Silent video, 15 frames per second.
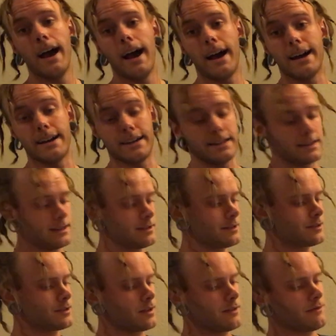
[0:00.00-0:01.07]
Alright,
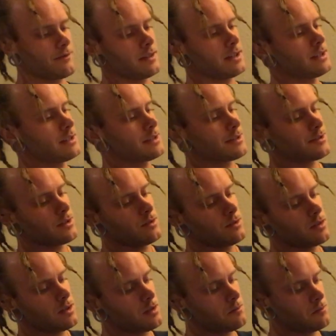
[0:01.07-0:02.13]
so I finished
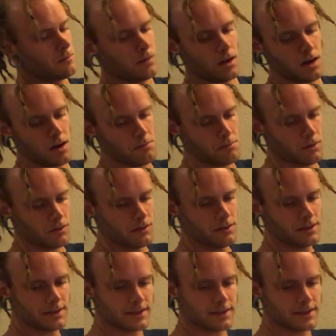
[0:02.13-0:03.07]
sewing up both of the